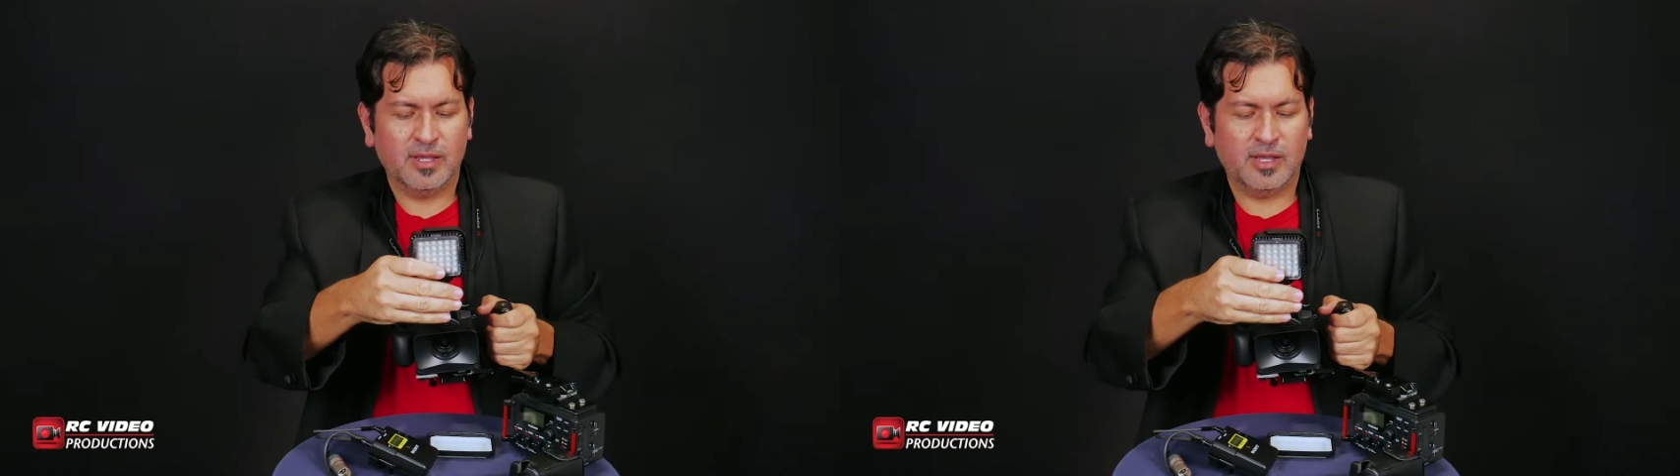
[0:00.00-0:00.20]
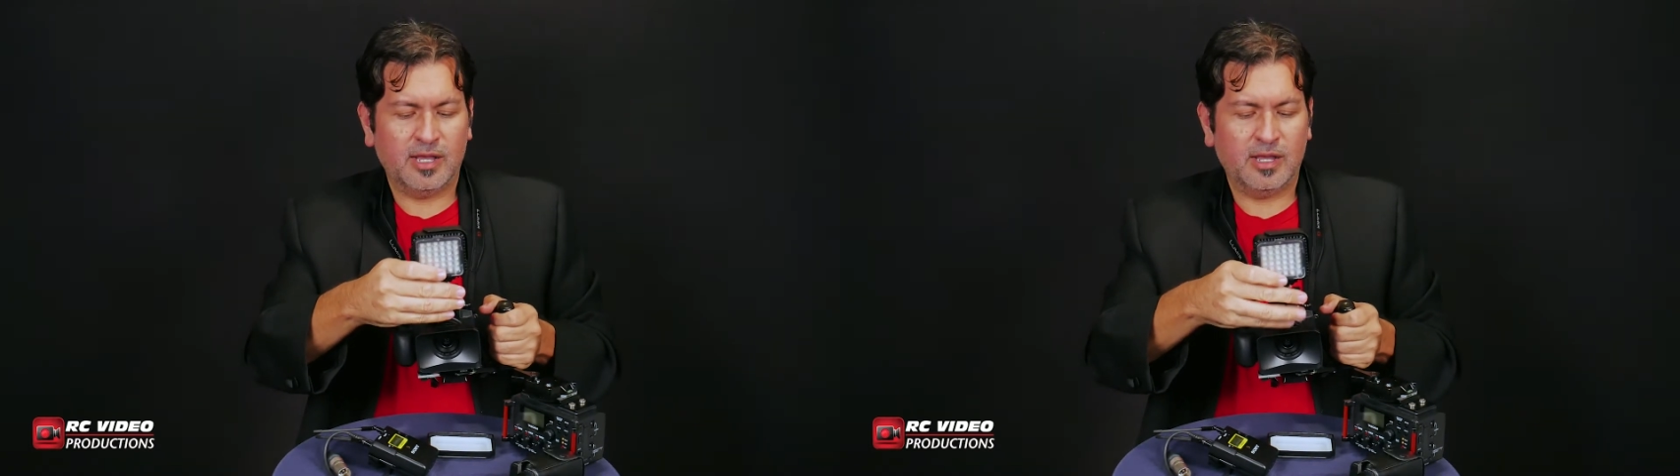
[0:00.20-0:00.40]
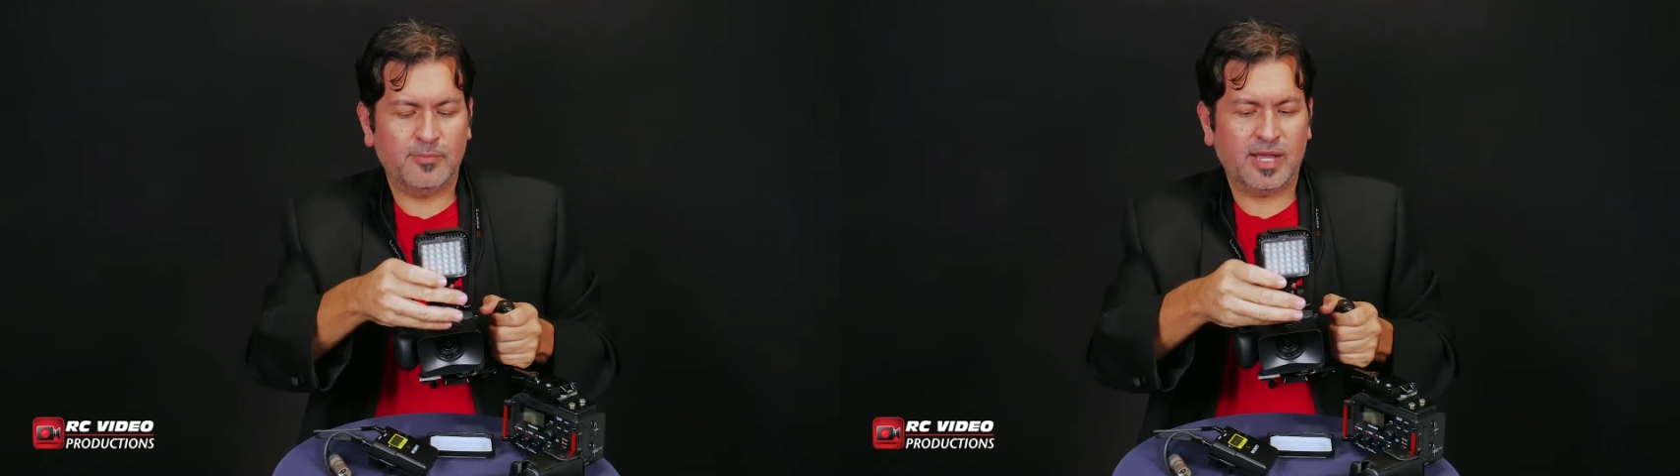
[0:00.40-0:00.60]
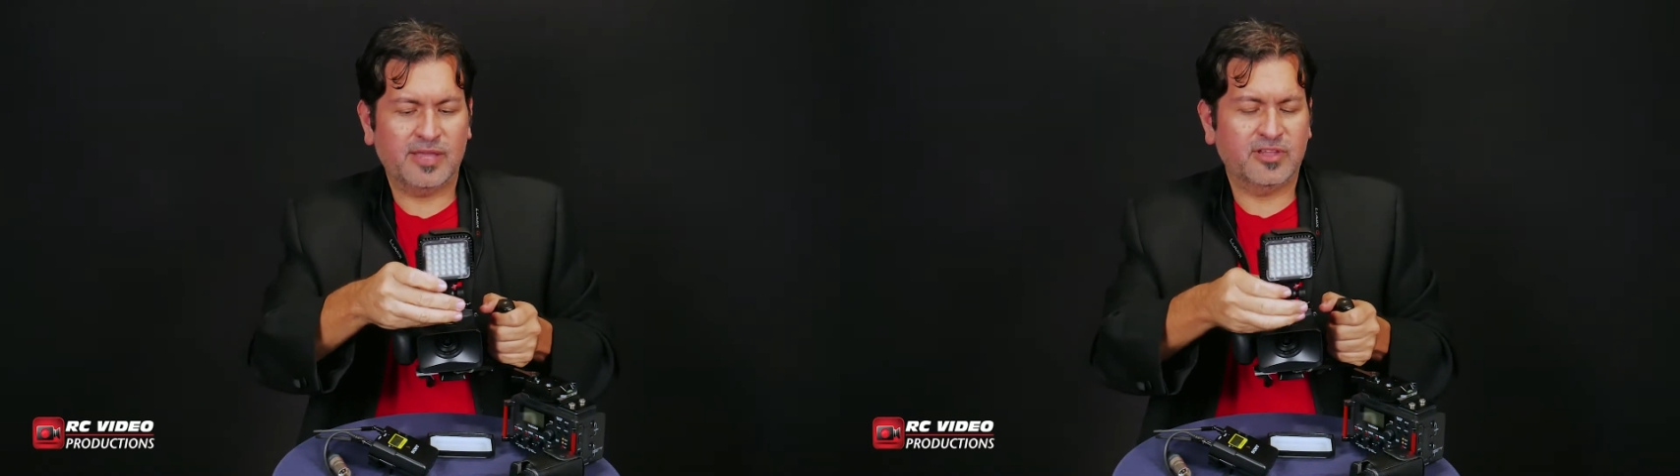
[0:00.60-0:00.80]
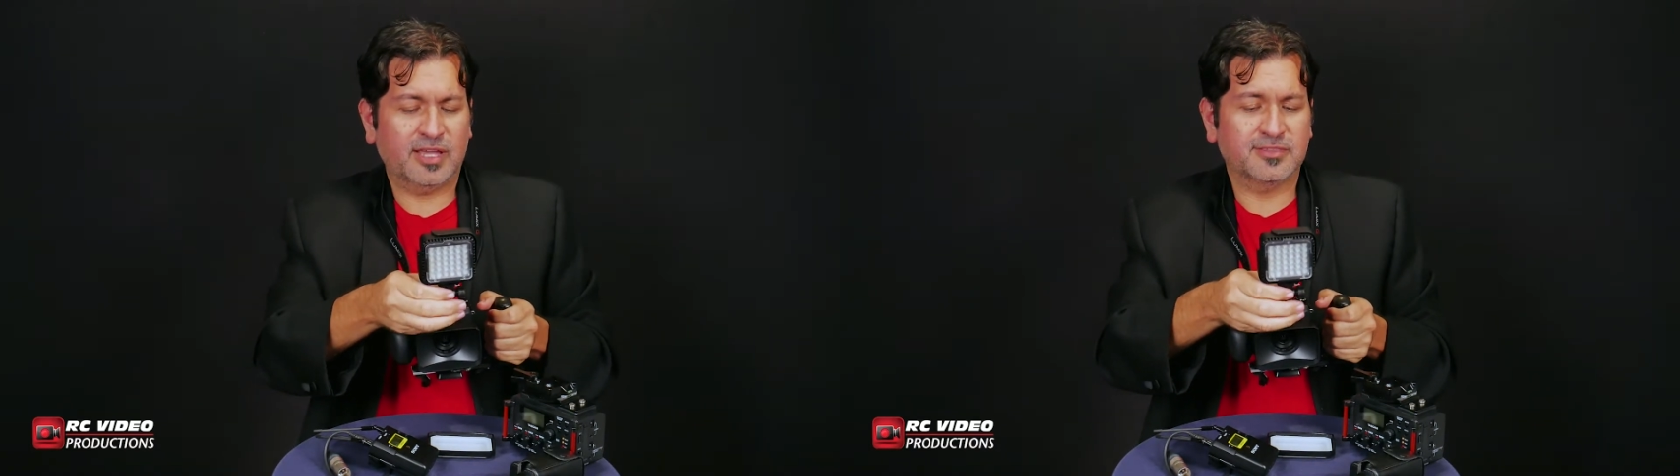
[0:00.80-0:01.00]

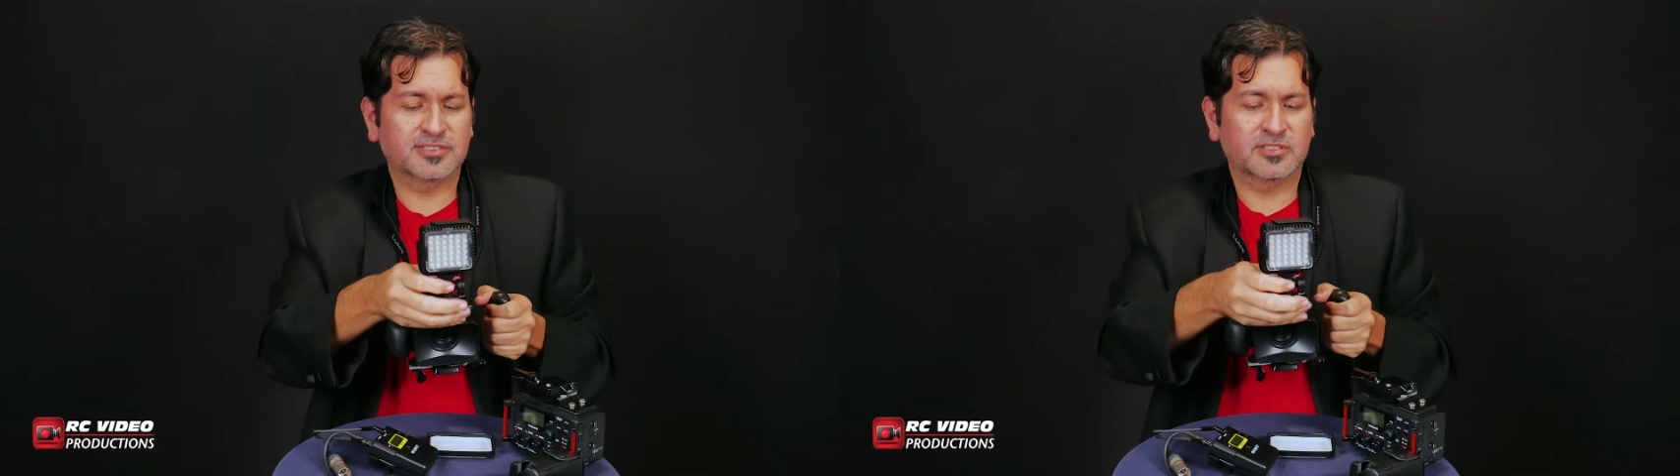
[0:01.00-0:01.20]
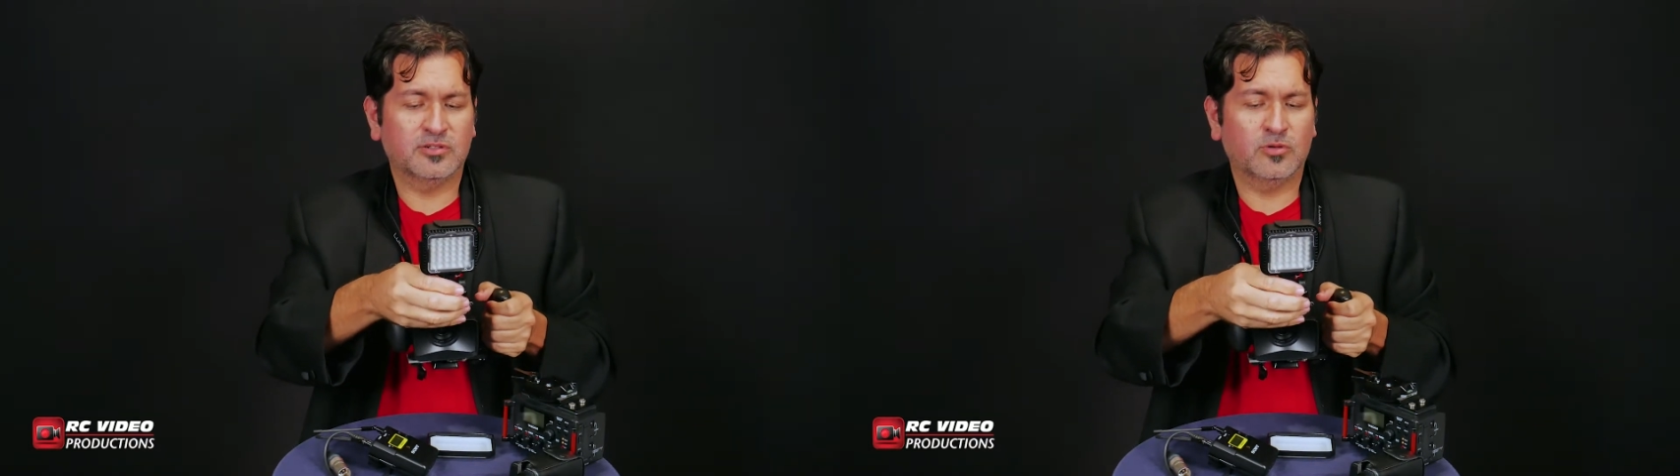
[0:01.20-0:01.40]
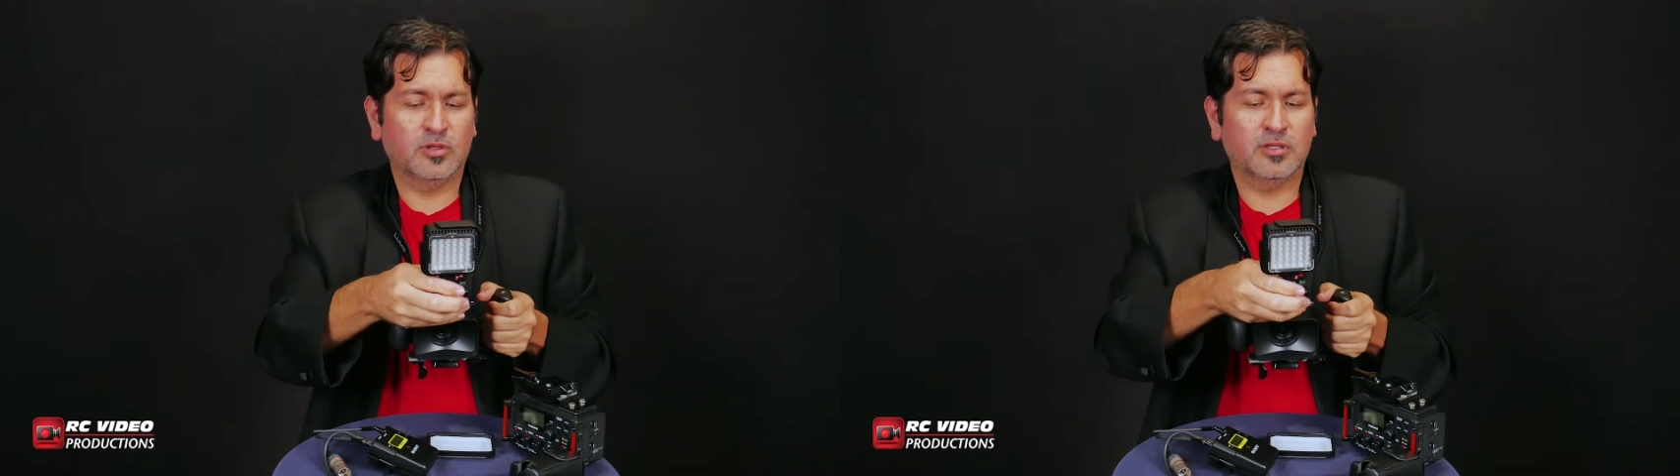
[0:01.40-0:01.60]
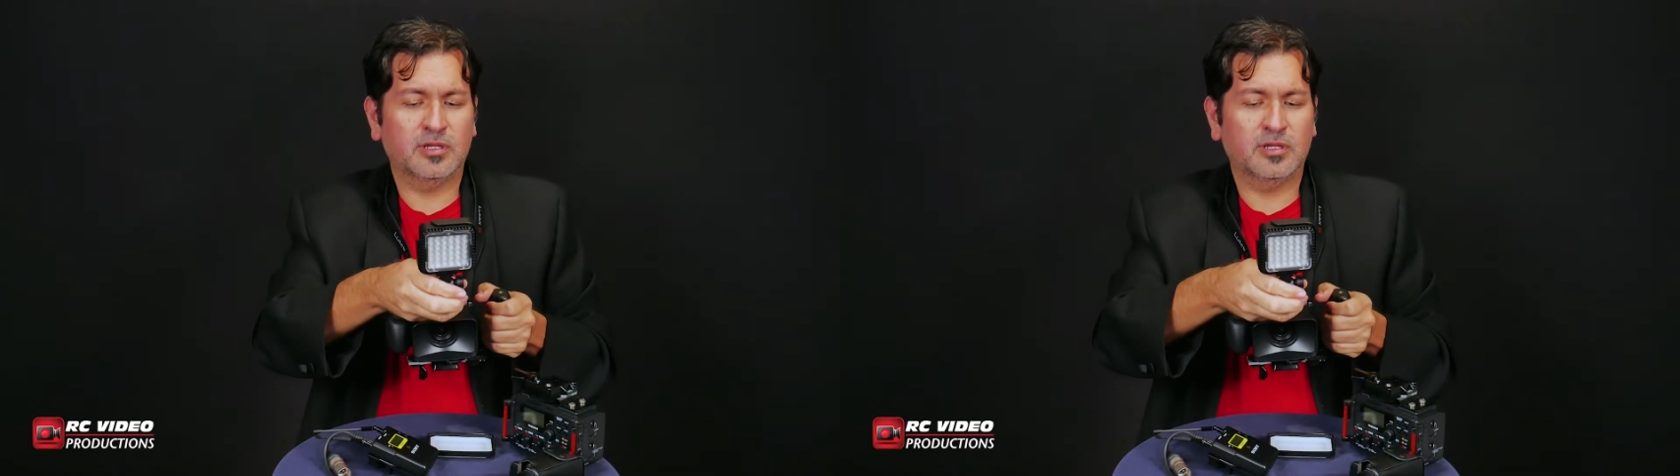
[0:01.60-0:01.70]
I've got this little